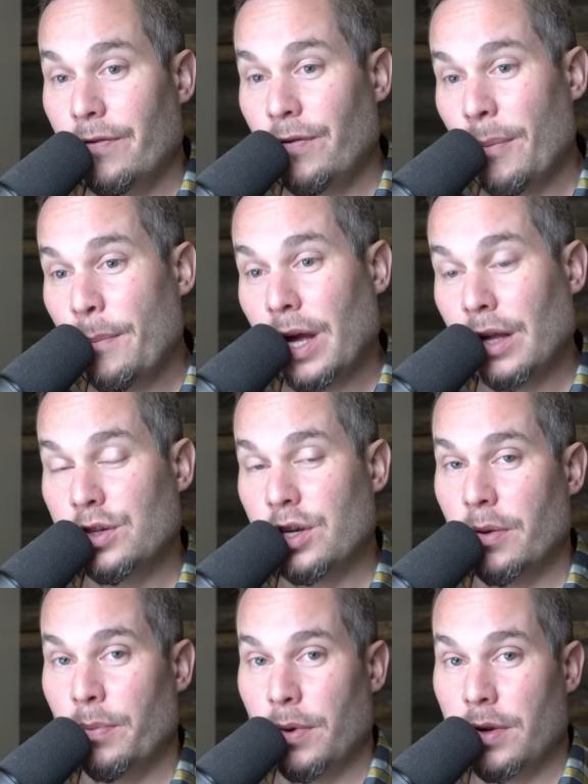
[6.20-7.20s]
From
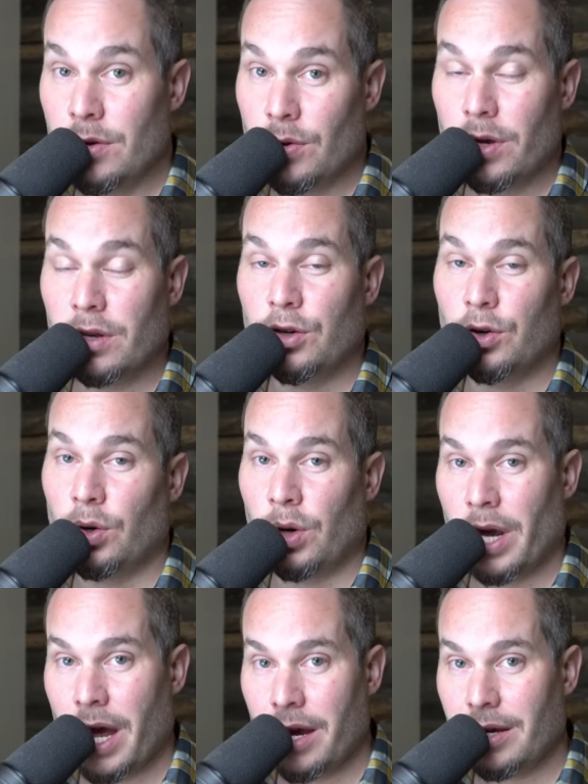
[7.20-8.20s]
MailChimp, you can
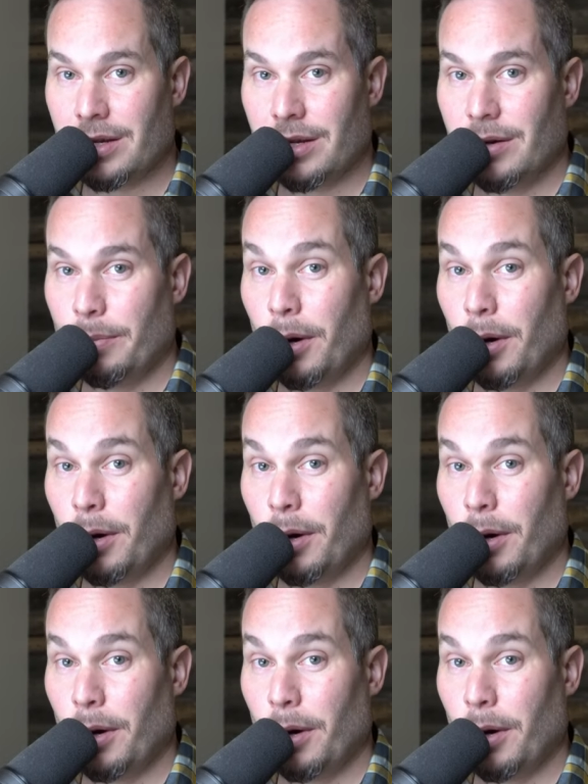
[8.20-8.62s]
create,